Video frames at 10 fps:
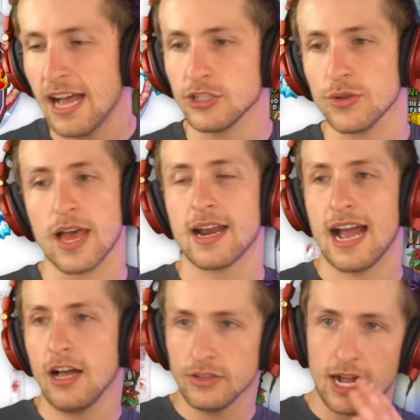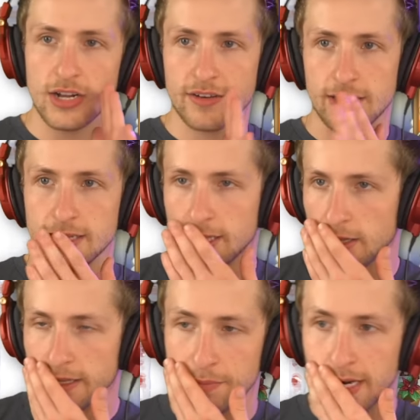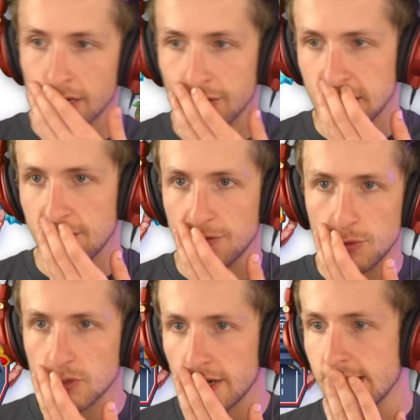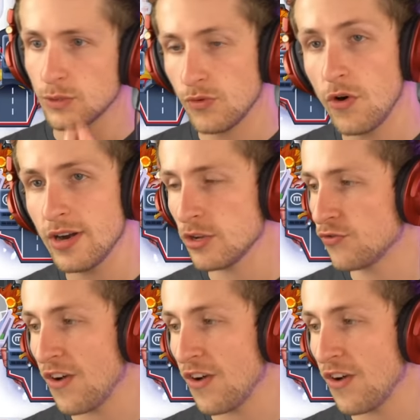I'll do that. I'll, I'll give it a little in increased influence radius. We've already used